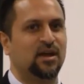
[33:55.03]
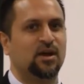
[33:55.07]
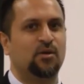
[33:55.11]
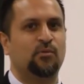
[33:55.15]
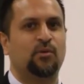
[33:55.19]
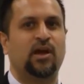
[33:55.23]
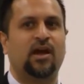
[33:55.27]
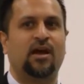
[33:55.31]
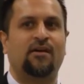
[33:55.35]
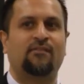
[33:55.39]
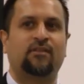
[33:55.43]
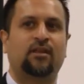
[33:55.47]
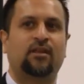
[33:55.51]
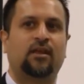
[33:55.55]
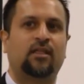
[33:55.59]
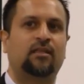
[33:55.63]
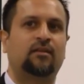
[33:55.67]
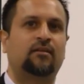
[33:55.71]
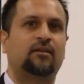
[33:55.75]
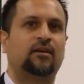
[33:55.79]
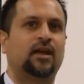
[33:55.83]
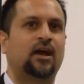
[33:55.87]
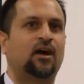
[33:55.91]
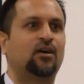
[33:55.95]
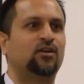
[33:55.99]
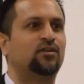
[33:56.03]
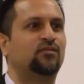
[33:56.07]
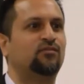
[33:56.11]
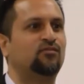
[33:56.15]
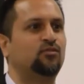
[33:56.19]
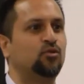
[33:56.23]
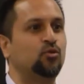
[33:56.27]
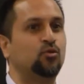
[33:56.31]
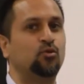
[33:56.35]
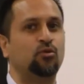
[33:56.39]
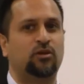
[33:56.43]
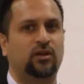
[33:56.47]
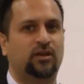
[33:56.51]
We have another account of
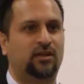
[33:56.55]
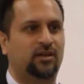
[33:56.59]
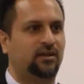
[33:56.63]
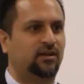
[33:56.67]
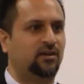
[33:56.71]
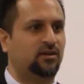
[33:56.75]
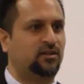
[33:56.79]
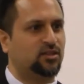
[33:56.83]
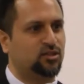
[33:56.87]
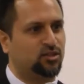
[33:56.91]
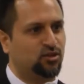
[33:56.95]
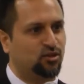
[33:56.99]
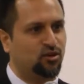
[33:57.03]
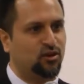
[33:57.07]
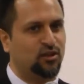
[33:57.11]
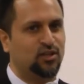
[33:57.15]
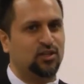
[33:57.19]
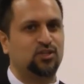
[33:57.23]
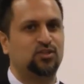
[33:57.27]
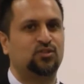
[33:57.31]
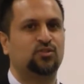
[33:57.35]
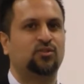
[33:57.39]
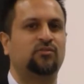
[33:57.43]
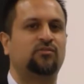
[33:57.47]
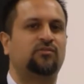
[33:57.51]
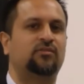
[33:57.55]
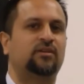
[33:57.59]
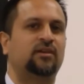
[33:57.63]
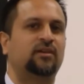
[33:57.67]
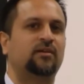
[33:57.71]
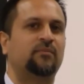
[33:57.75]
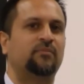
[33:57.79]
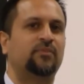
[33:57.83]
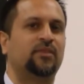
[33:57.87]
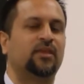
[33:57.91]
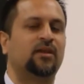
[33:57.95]
Nuri, this early Sufi,